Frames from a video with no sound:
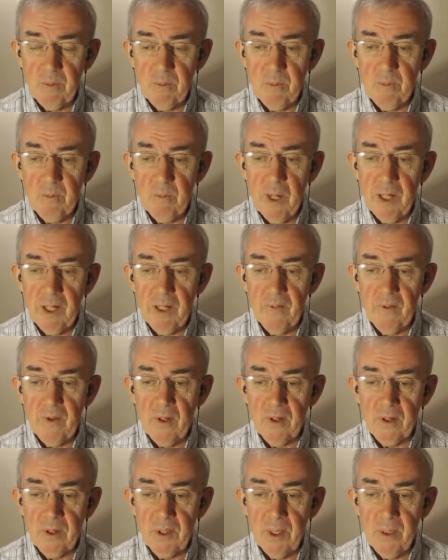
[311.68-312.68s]
many of
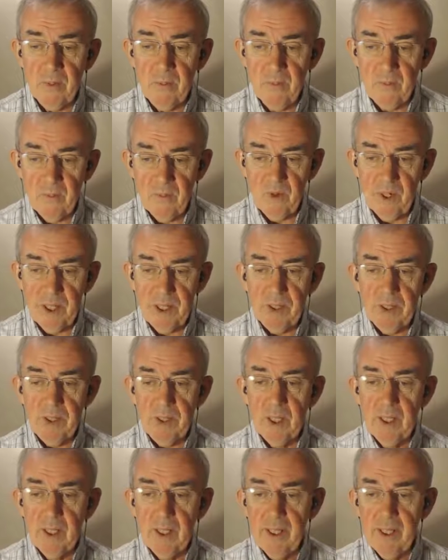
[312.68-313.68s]
those now friends,
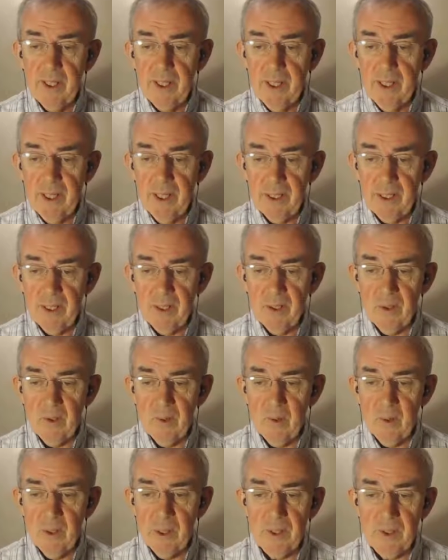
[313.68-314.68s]
and uh,
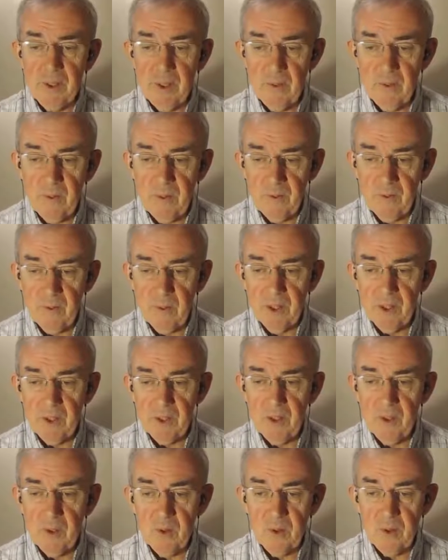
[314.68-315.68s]
we can generally find a
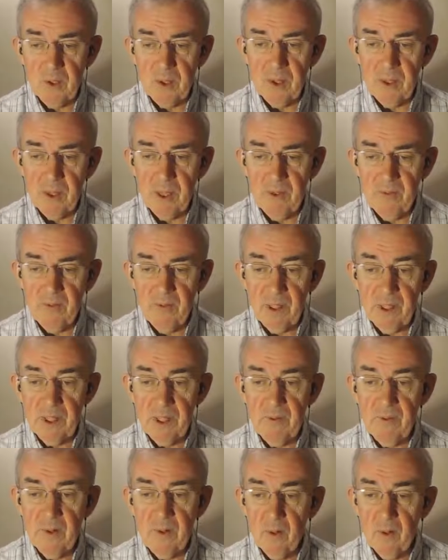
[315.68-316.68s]
solution. In fact,
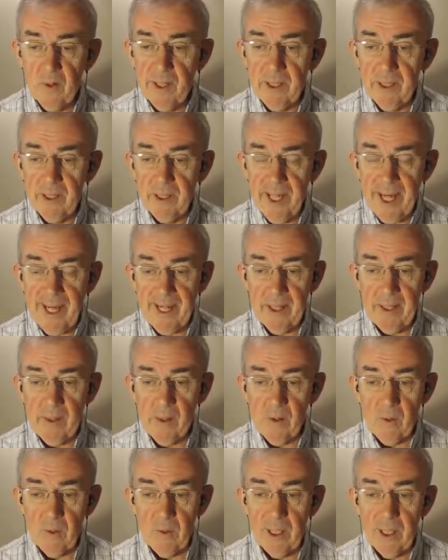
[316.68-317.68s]
if you're looking
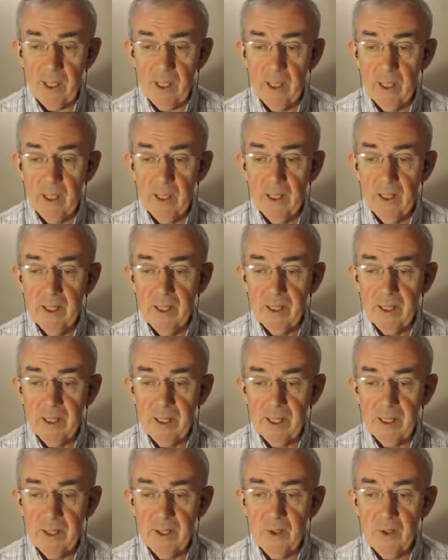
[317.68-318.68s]
technically,
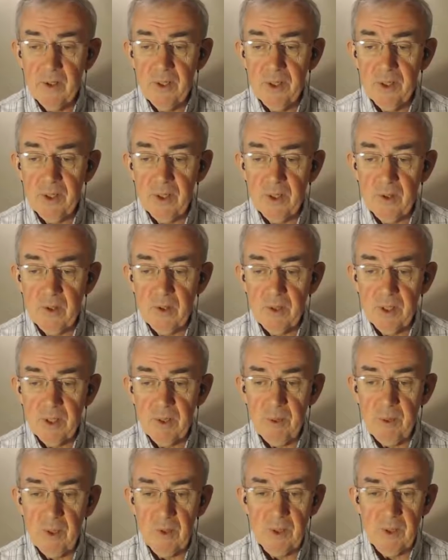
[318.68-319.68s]
then join us on Across the
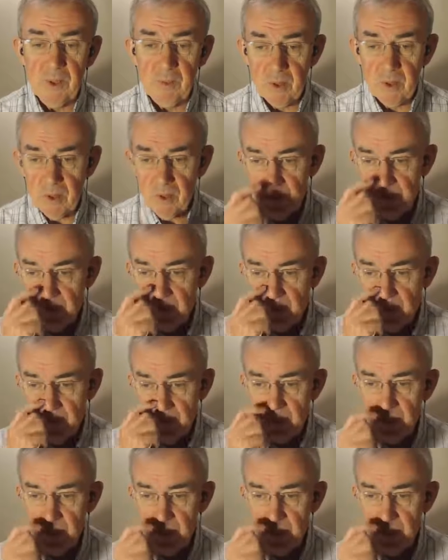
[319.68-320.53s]
Pond tomorrow at five.